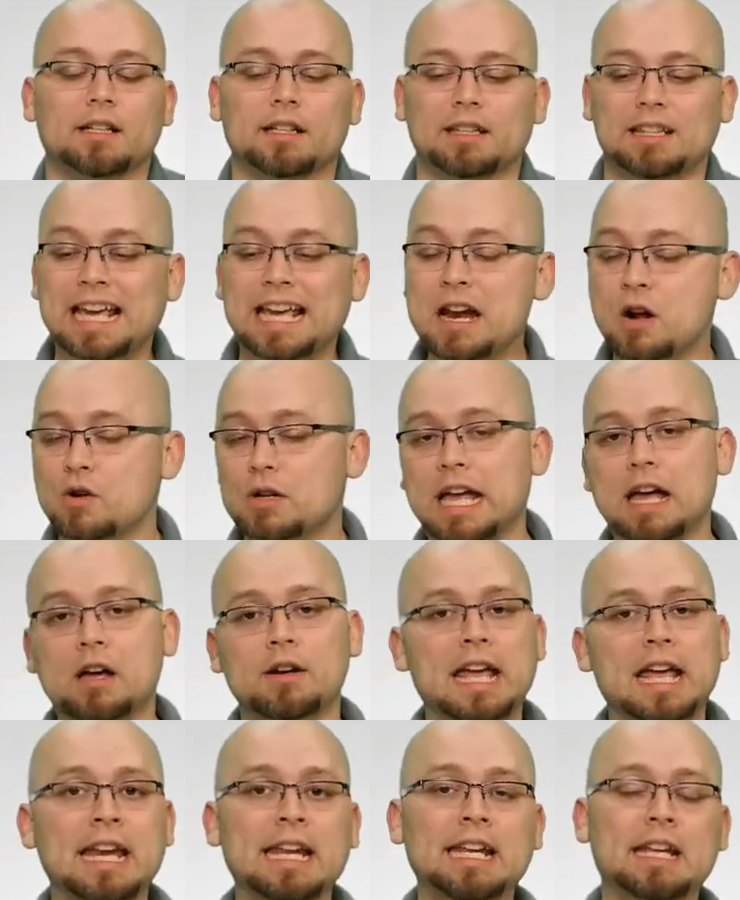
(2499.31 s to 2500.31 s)
they don't
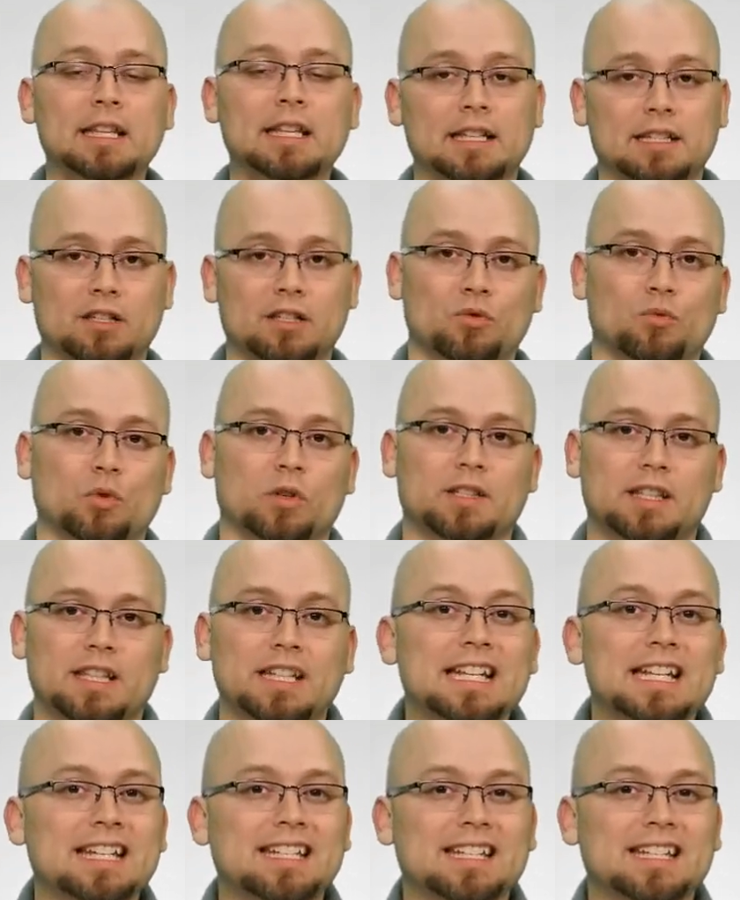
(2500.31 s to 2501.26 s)
count any of this towards the debt to